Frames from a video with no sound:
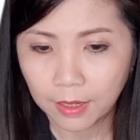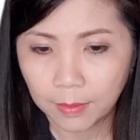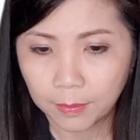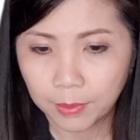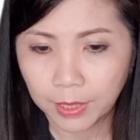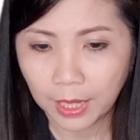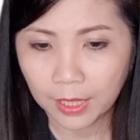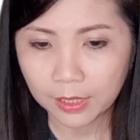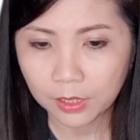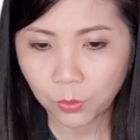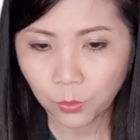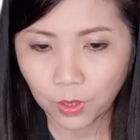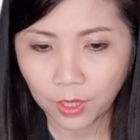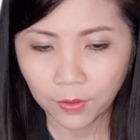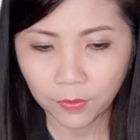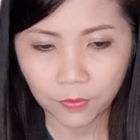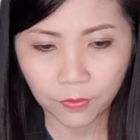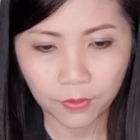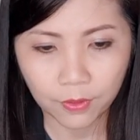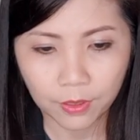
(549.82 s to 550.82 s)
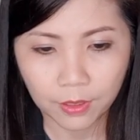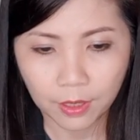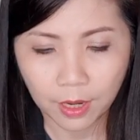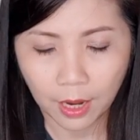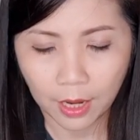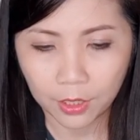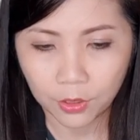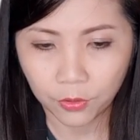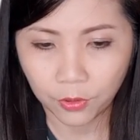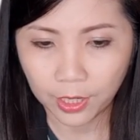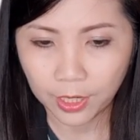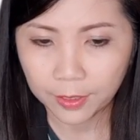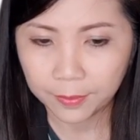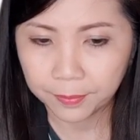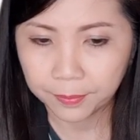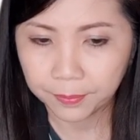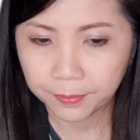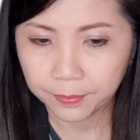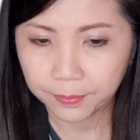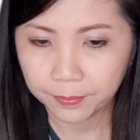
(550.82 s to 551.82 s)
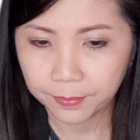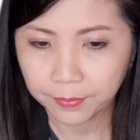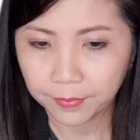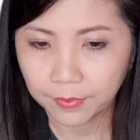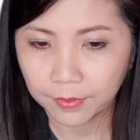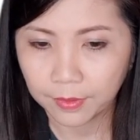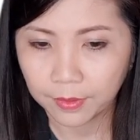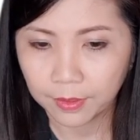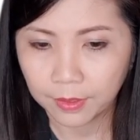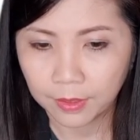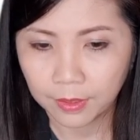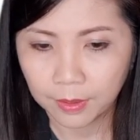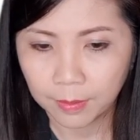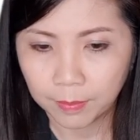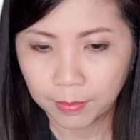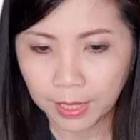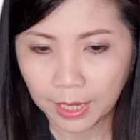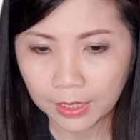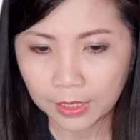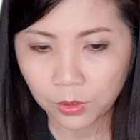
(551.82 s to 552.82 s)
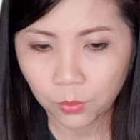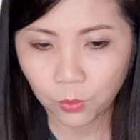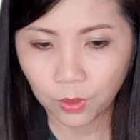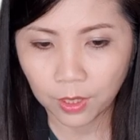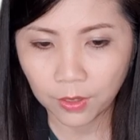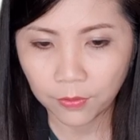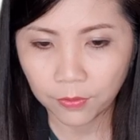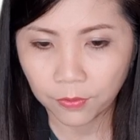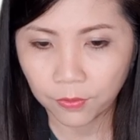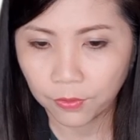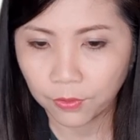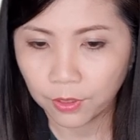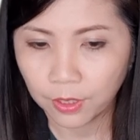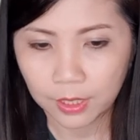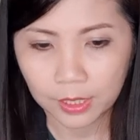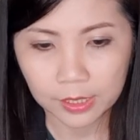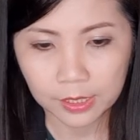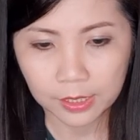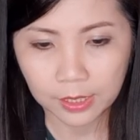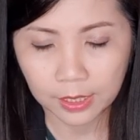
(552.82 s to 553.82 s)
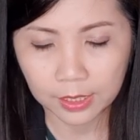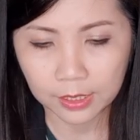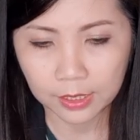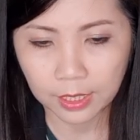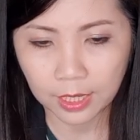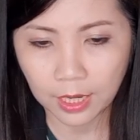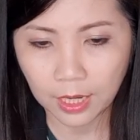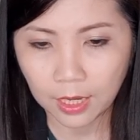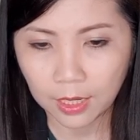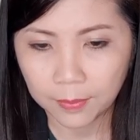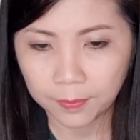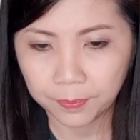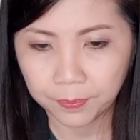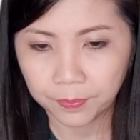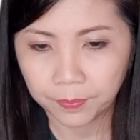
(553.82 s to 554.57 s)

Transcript: plus with 100 plus with 60